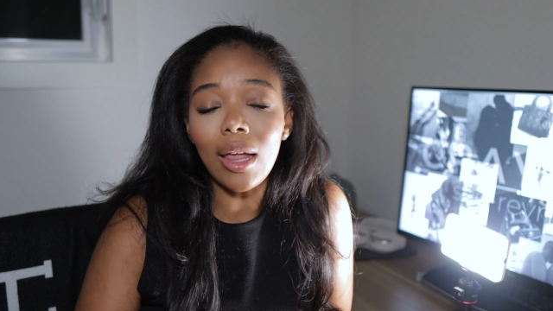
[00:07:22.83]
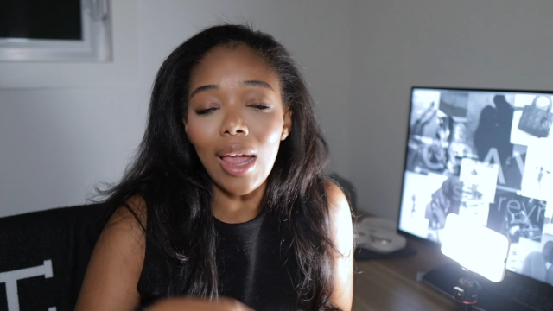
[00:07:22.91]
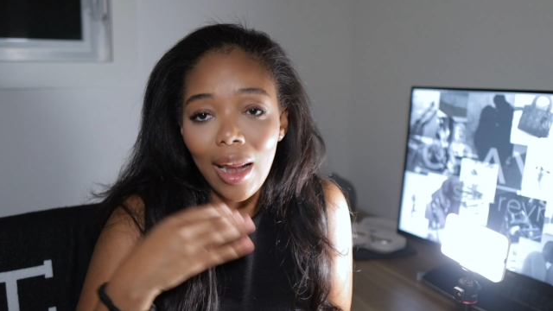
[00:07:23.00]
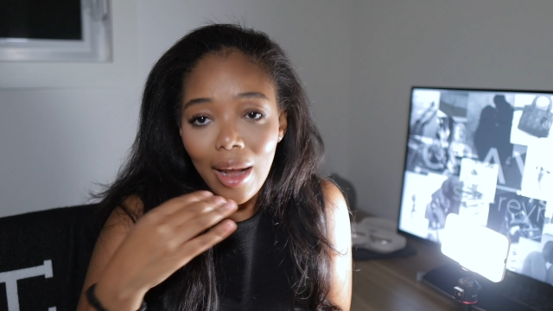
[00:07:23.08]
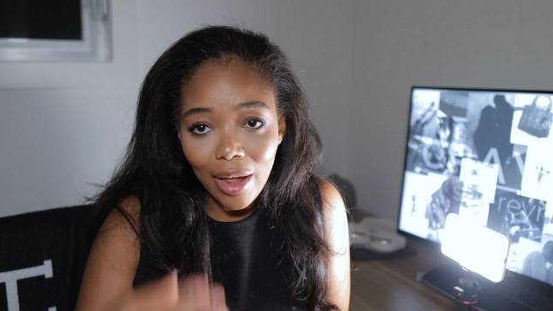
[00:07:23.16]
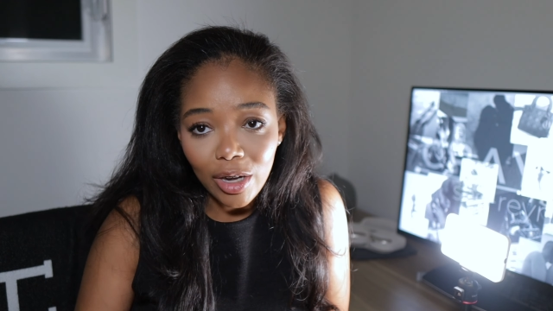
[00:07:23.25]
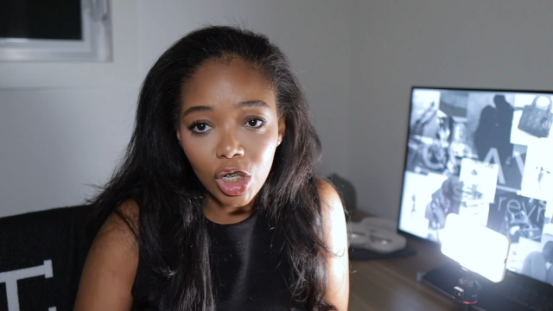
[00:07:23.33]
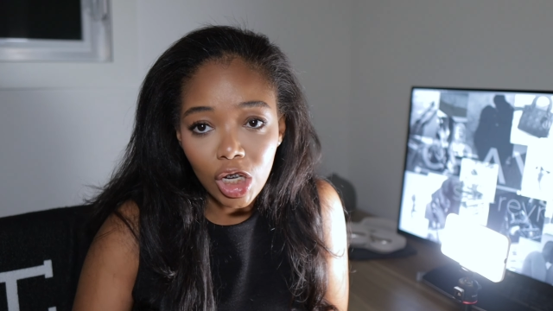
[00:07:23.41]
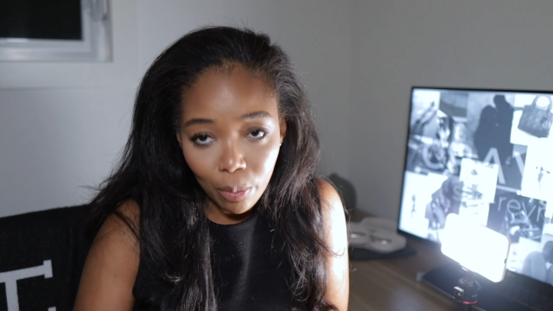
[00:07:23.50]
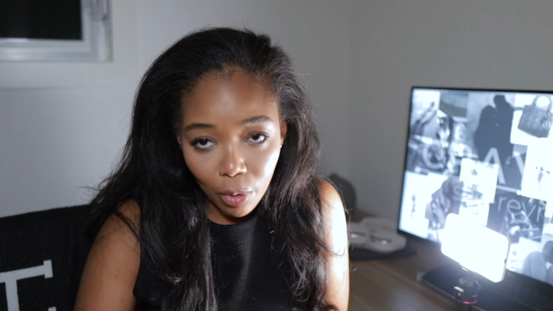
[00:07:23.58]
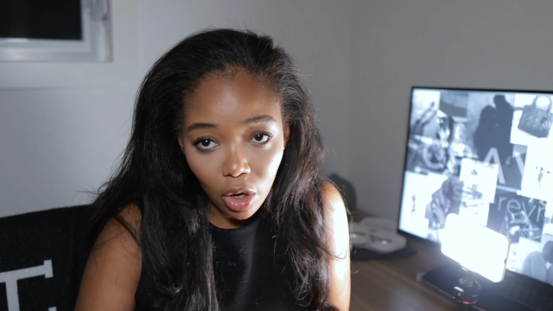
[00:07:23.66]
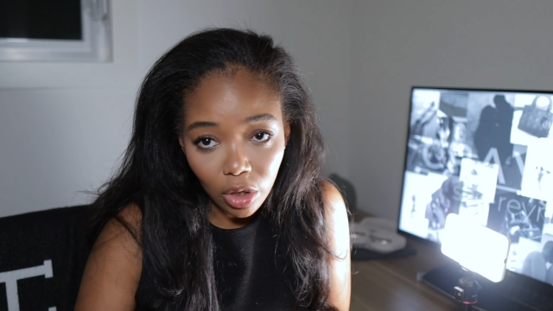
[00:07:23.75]
Again, a
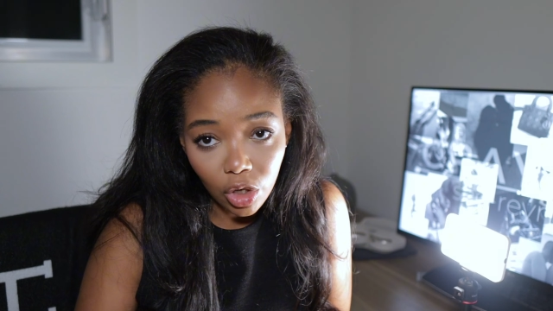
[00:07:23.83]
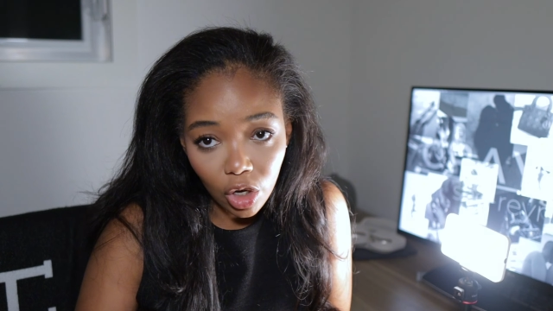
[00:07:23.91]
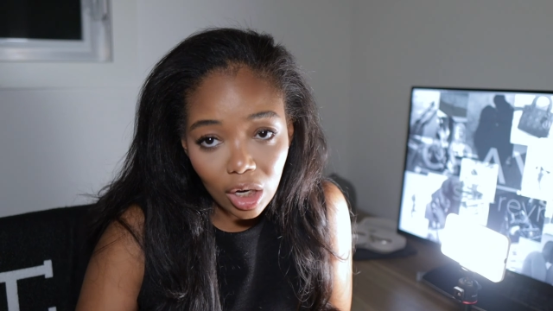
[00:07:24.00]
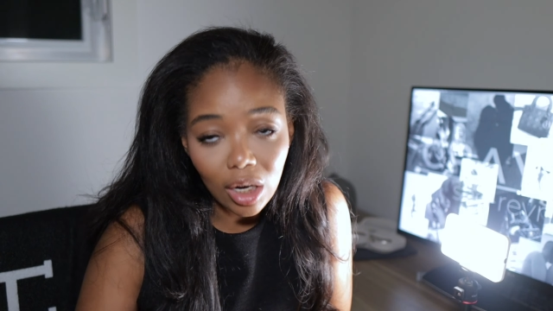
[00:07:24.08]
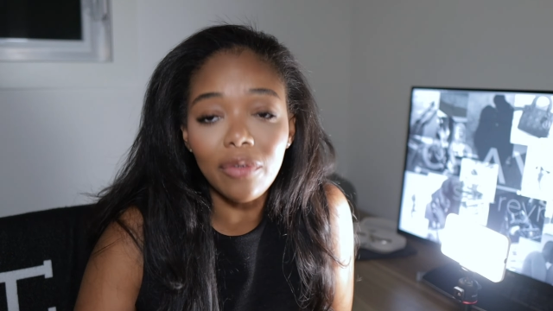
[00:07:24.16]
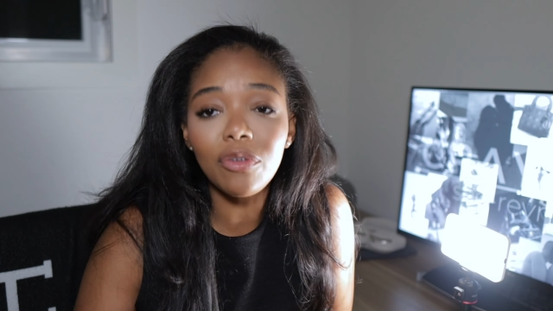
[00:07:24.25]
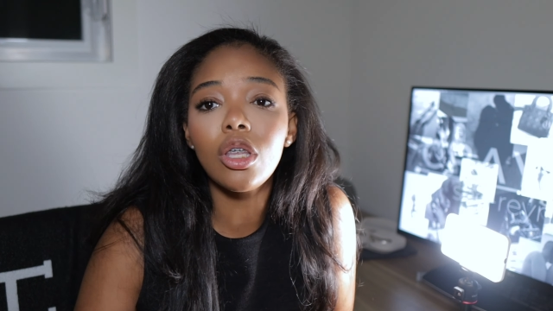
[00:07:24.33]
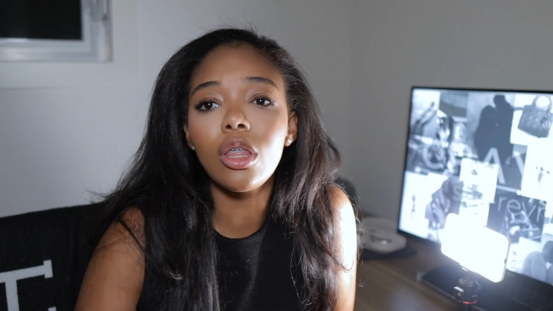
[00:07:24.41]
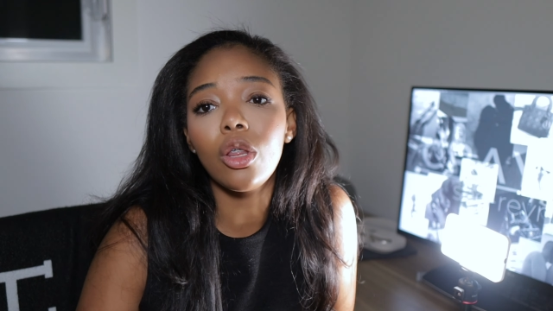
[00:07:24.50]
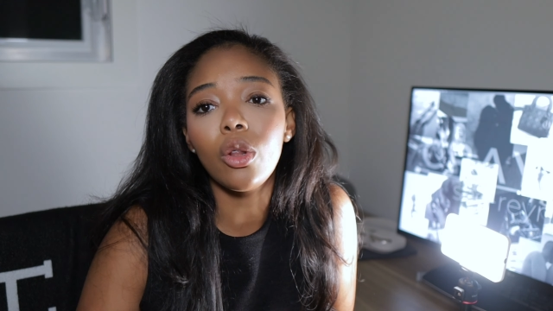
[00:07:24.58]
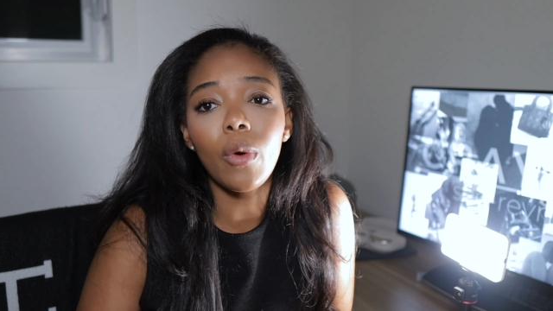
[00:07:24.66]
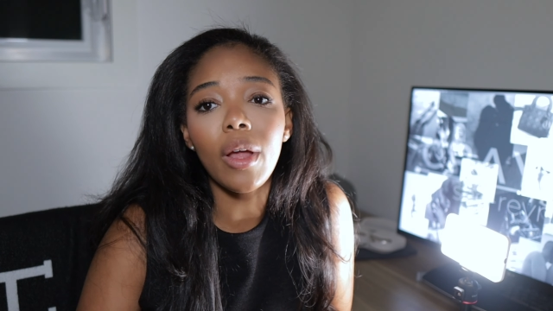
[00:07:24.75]
cheaper alternative
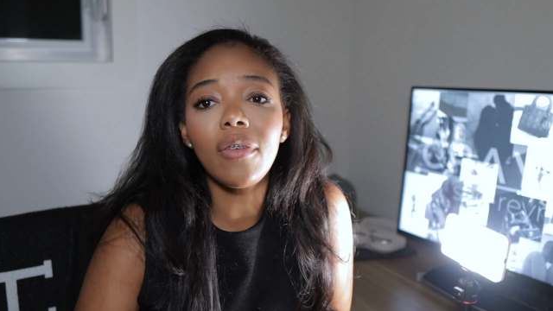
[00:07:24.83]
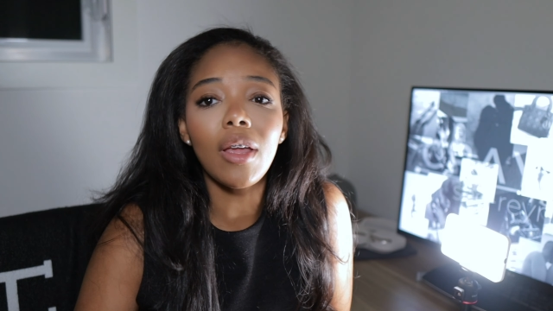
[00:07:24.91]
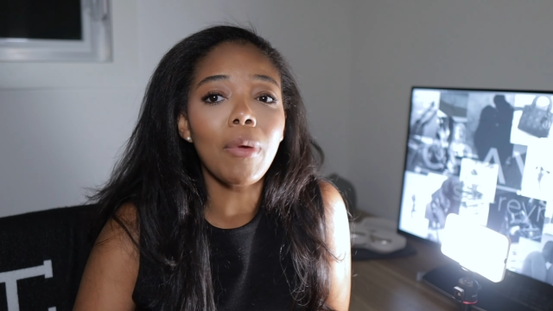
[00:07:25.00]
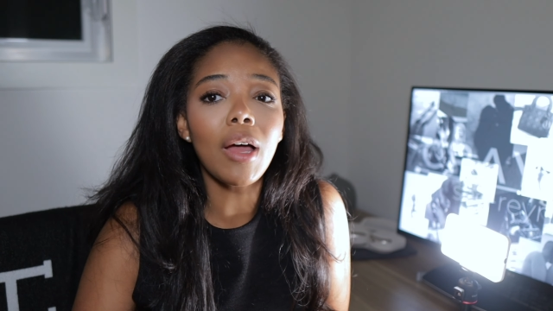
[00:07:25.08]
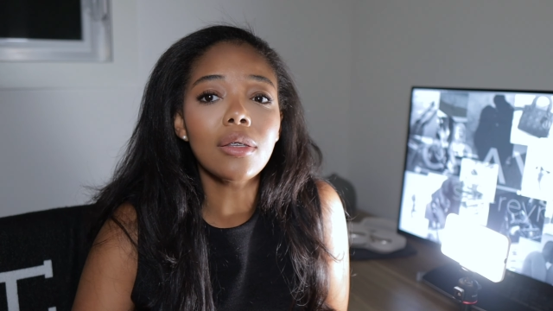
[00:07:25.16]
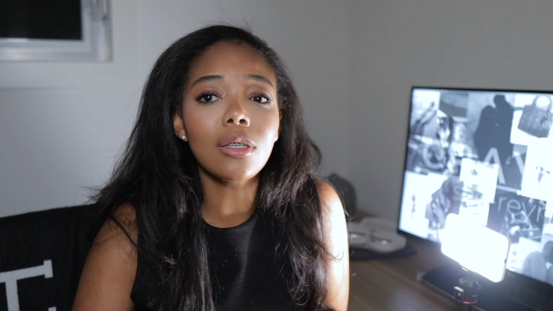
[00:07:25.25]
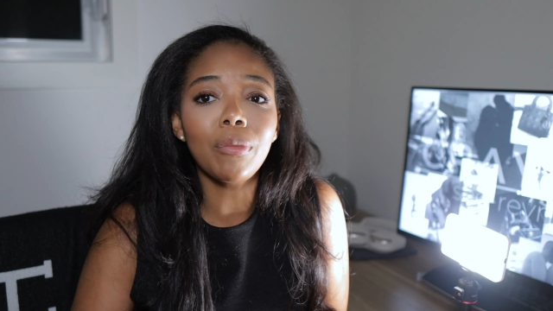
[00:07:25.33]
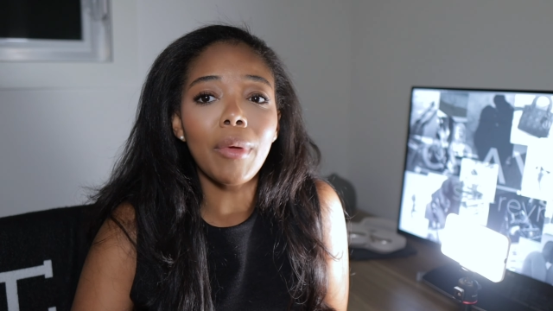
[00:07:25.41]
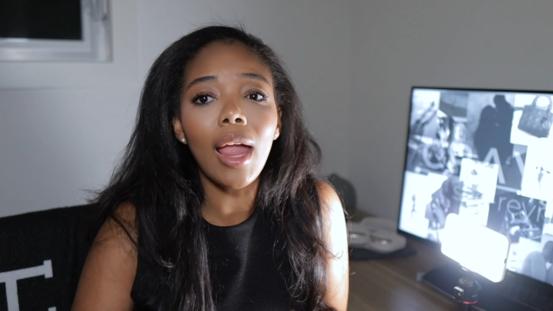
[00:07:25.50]
to the Loewe puzzle